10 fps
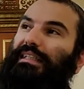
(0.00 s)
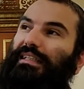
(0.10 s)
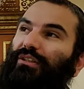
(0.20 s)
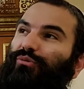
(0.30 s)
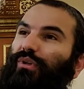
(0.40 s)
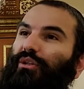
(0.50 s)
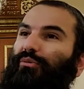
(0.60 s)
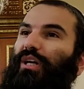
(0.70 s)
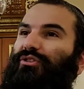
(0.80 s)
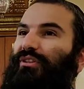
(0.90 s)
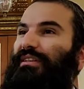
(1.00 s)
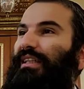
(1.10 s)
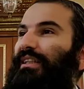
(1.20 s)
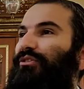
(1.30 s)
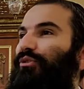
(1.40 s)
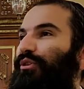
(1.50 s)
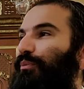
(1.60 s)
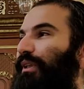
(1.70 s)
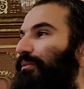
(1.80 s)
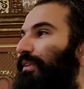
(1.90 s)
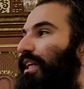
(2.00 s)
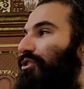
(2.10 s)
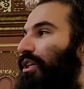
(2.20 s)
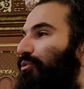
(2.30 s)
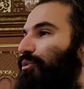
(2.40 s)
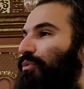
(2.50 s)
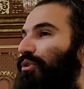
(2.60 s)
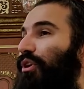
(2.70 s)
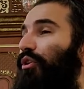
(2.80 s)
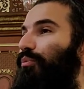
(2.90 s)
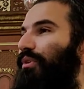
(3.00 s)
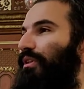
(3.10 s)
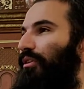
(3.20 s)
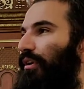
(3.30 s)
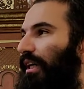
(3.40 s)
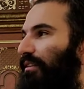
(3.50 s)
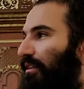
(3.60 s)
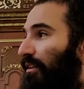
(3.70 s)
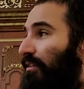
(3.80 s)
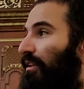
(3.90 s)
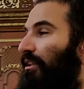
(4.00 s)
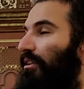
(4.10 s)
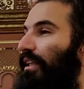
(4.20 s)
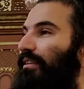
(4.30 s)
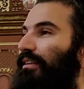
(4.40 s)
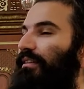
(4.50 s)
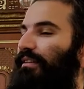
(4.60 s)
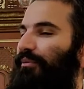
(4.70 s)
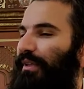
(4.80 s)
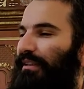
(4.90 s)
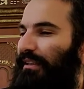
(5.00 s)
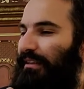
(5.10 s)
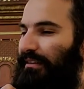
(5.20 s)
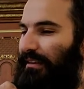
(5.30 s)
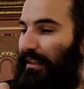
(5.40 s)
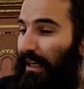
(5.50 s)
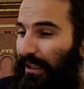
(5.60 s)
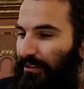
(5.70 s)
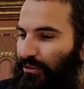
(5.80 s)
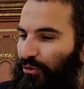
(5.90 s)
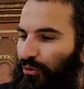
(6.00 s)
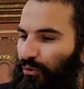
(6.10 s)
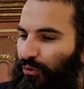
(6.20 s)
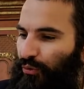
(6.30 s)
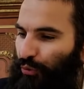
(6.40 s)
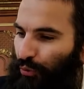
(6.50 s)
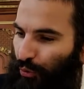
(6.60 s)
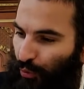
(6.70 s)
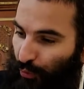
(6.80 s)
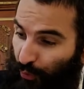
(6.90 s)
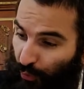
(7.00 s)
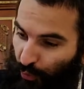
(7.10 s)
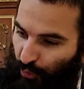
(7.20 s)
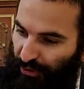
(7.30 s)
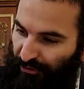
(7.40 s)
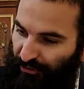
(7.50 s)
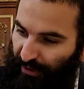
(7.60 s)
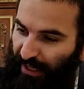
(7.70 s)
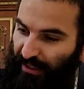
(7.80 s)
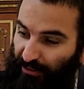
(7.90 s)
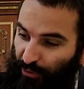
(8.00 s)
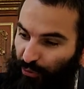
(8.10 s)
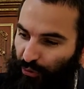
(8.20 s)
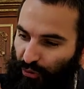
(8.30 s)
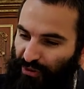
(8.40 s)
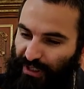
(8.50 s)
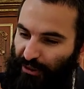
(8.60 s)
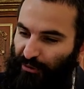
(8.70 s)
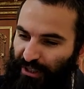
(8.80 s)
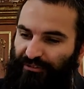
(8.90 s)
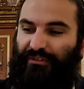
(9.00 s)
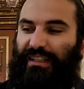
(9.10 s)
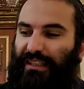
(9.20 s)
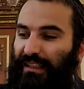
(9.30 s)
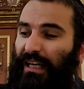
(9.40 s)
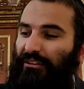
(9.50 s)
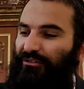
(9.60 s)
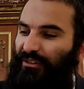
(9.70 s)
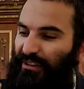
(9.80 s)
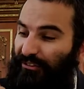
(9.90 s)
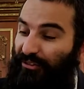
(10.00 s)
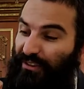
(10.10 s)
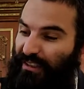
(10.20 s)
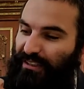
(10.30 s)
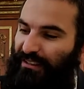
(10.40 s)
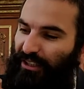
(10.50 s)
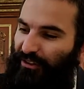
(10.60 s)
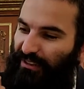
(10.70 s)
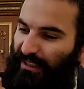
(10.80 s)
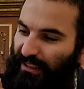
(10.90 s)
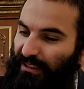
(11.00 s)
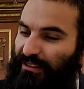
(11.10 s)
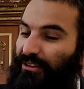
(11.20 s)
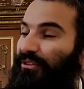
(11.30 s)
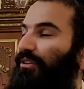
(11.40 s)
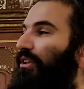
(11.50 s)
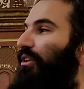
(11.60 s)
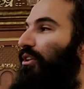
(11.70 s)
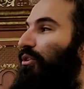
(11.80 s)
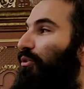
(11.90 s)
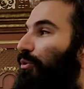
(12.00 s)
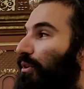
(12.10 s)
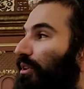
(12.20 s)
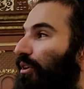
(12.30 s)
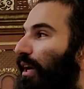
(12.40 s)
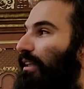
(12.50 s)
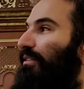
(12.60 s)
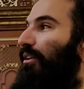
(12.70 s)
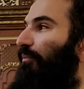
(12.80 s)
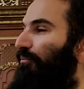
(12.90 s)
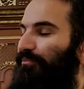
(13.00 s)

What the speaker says: eat without washing his hands during the Beit HaMikdash, hands wouldn't be tar, it would be d'oraisa. Yeah. And since they made the gziran to refrain, to go stay away from that love, so therefore it's a gezer, it's like an iser to a d'oraisa.